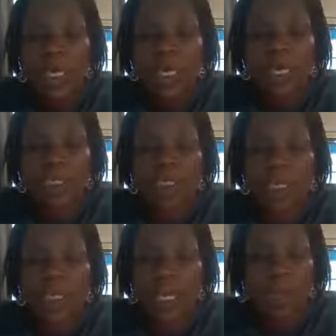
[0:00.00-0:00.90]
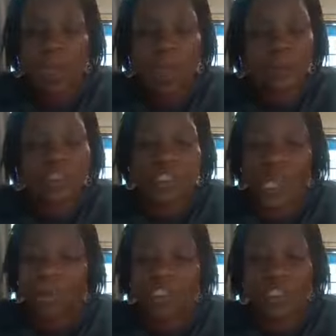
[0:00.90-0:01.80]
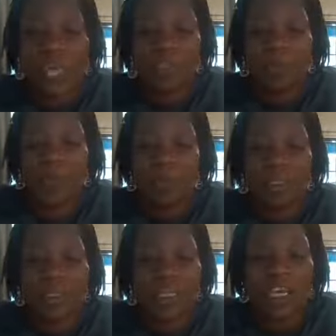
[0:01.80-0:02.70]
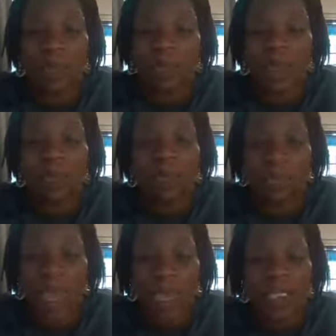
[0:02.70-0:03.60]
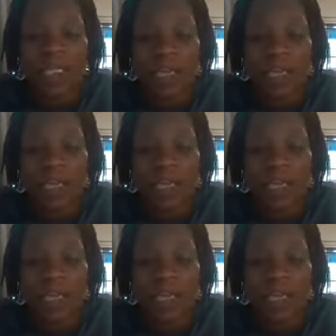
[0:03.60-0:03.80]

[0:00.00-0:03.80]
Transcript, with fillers: and and I'm I'm just I'm excited about seeing them come to pass.